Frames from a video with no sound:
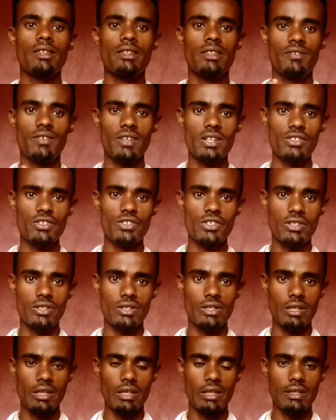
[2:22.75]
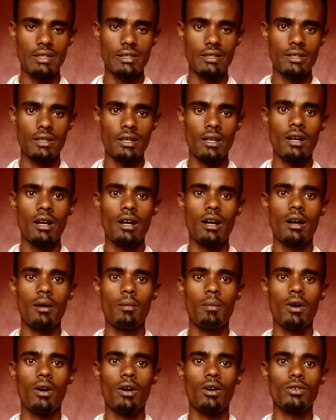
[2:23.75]
the first change is
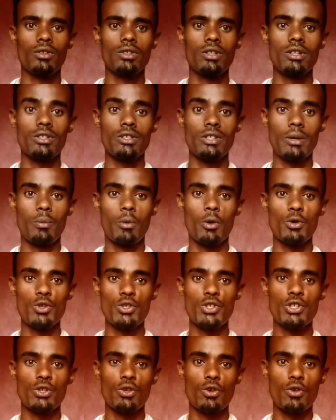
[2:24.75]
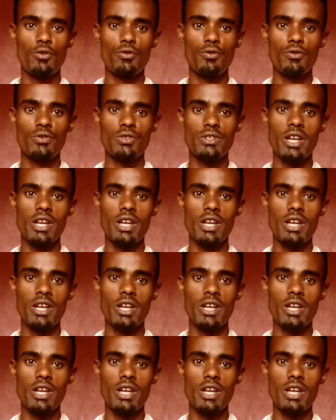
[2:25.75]
about the position of